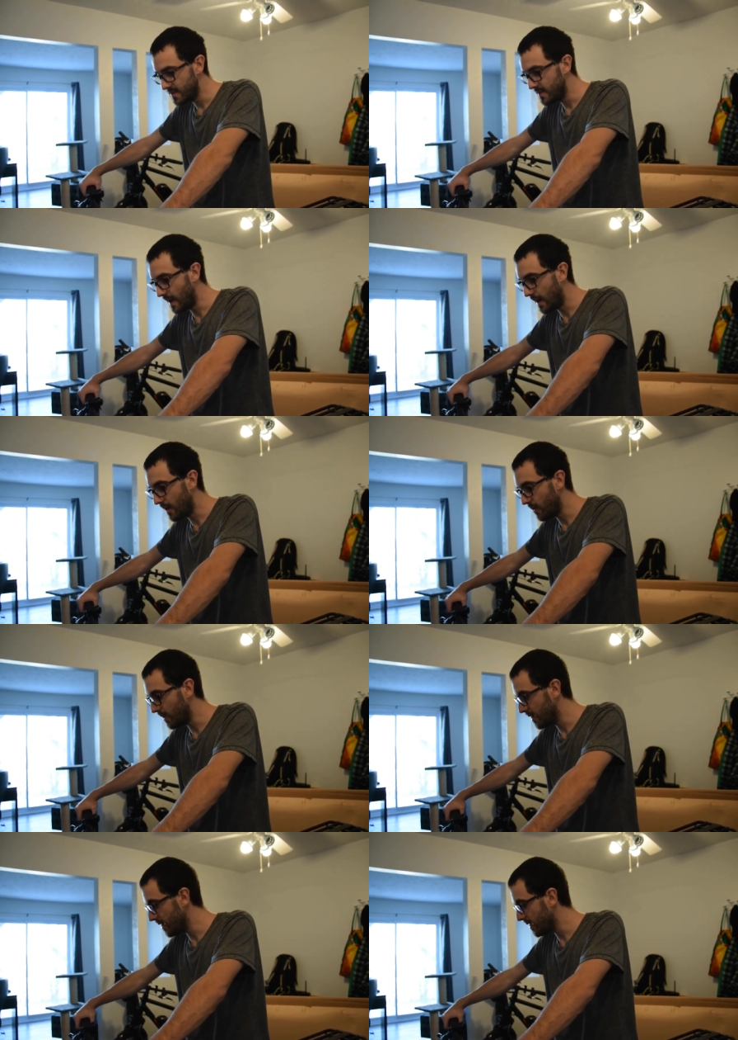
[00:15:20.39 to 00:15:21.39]
Now
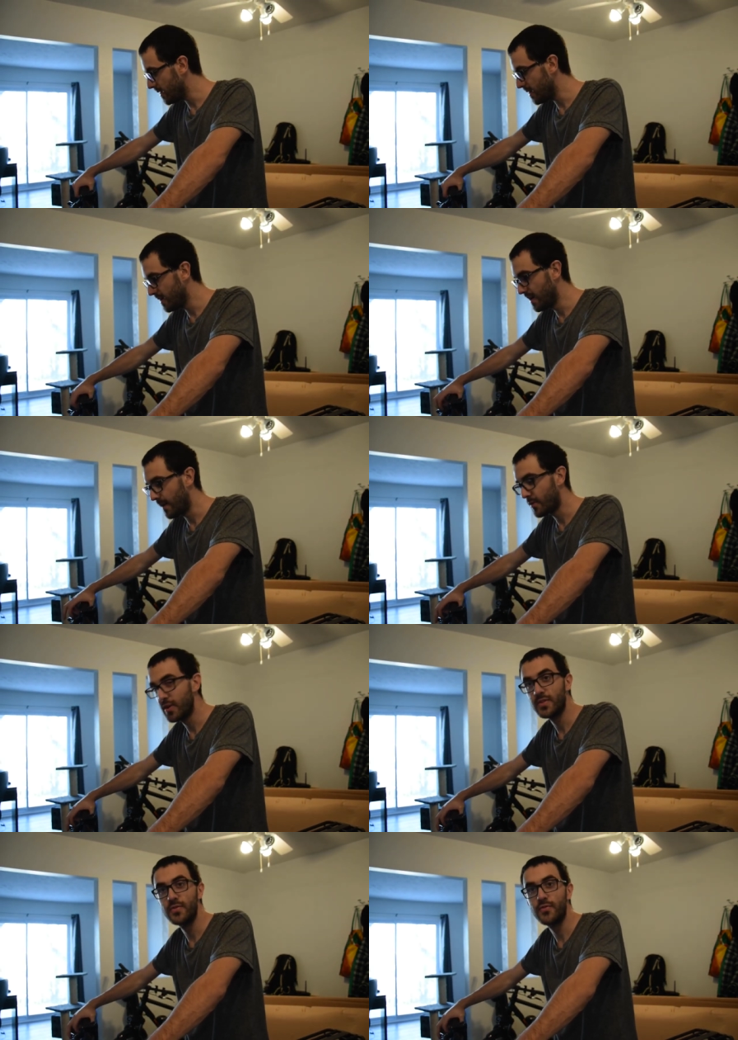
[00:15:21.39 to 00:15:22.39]
uh, I'm
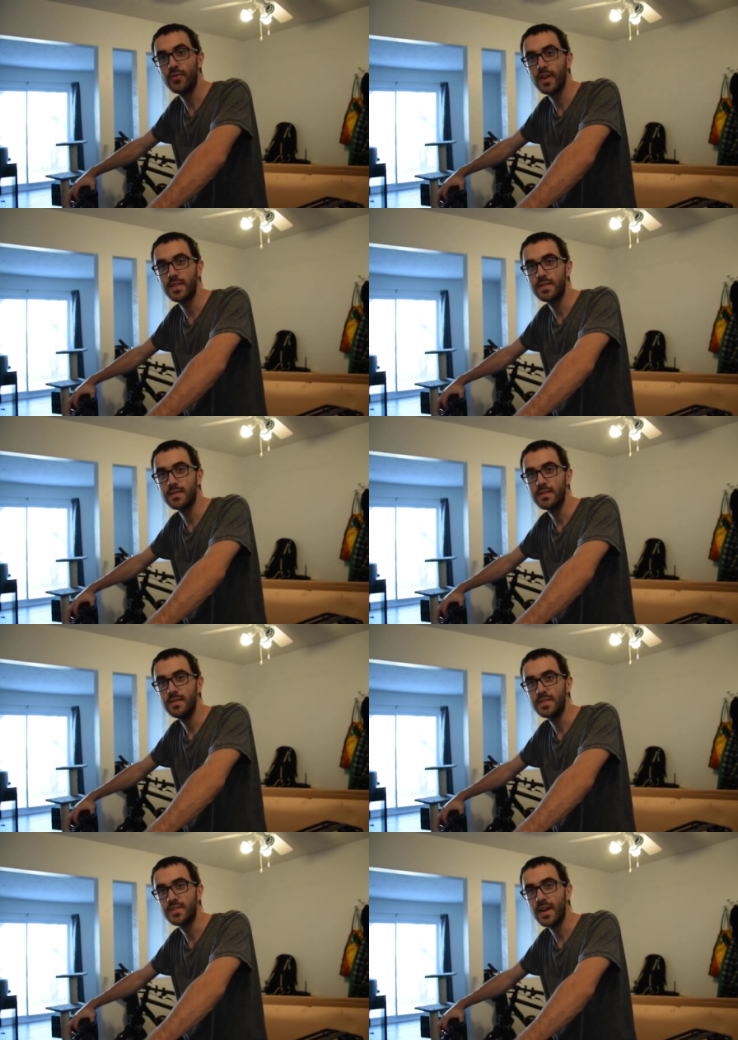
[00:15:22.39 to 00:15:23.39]
going to inflate
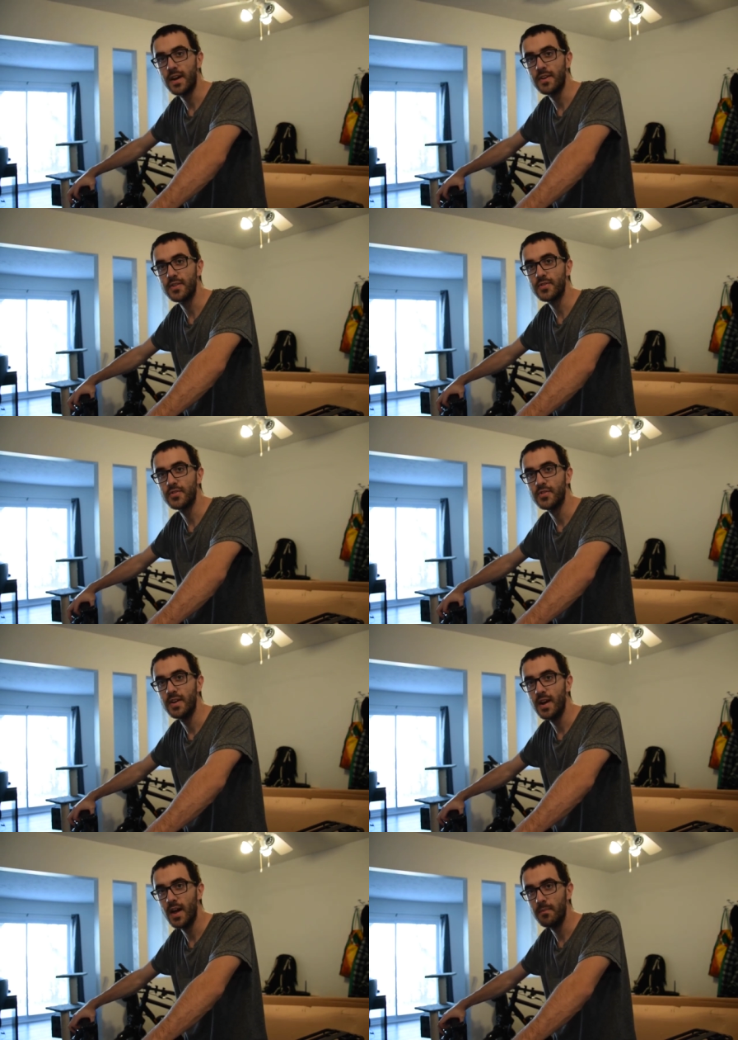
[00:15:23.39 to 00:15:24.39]
the tires
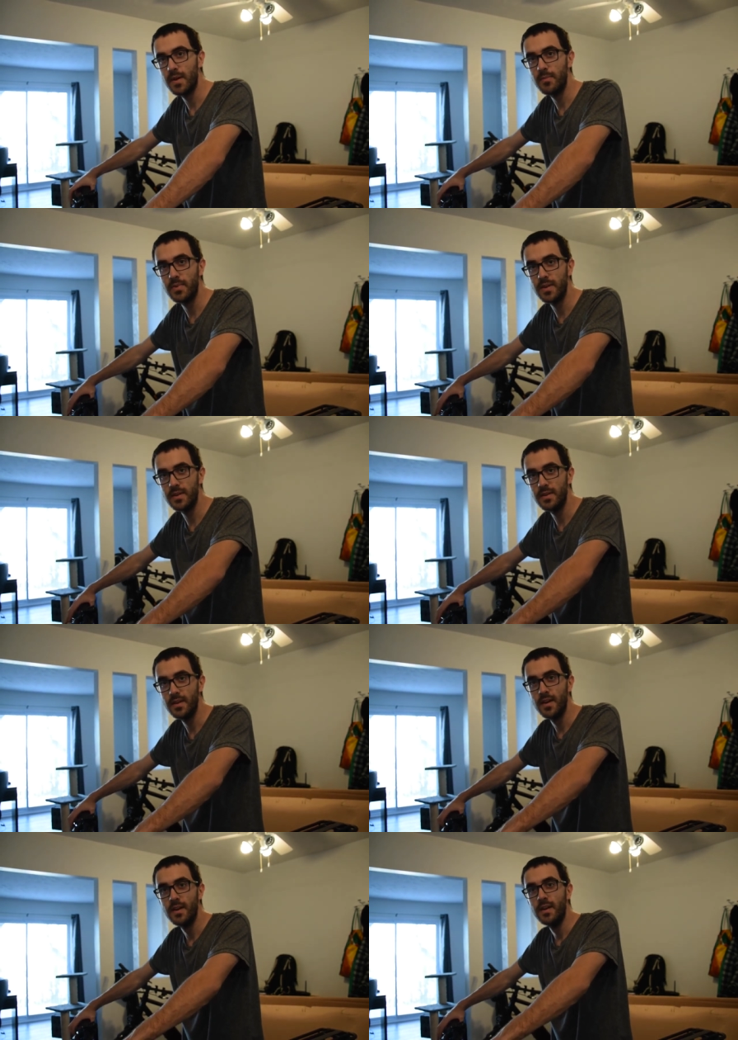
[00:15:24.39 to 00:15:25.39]
and
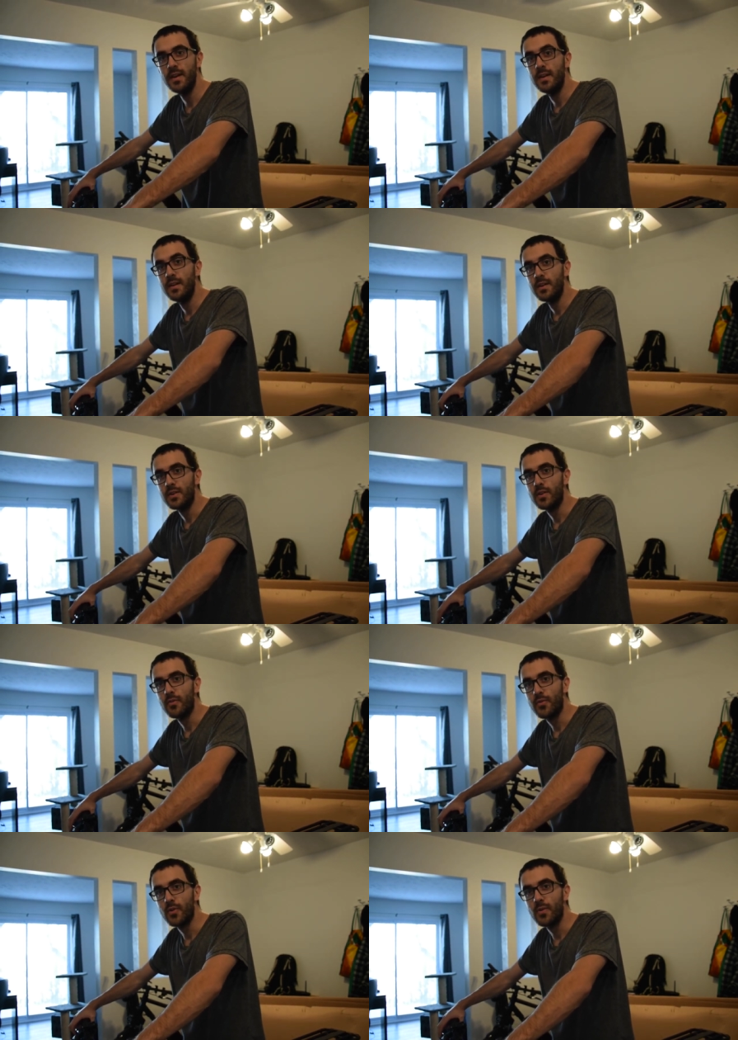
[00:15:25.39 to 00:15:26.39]
maybe
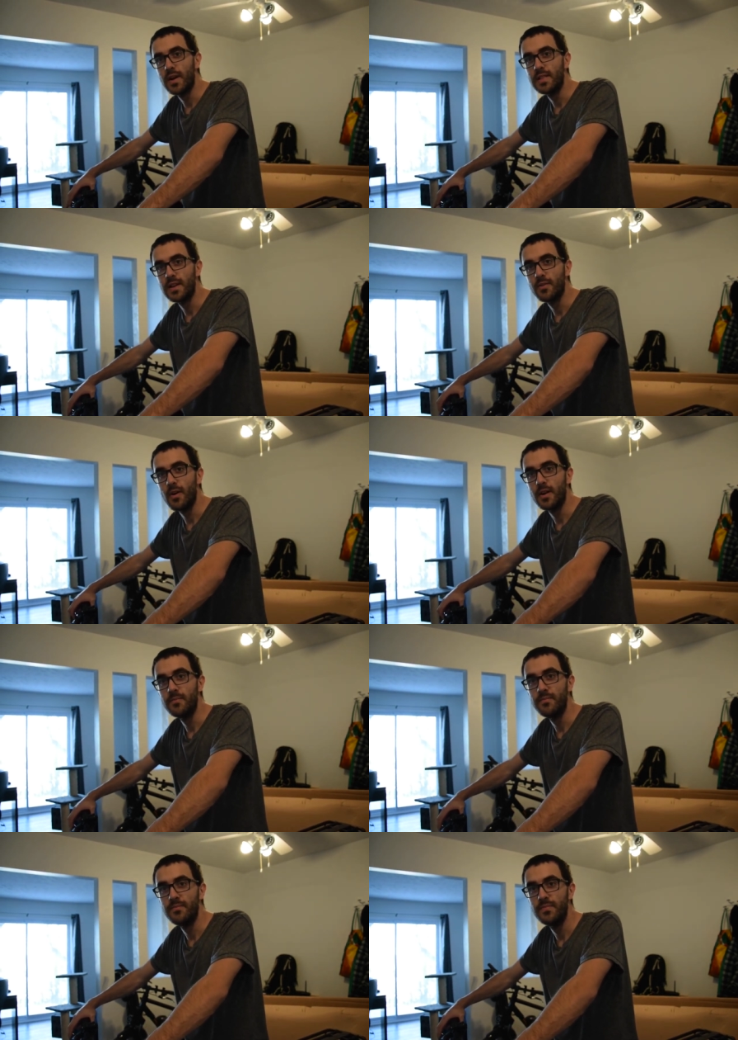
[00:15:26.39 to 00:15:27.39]
go for a ride later on.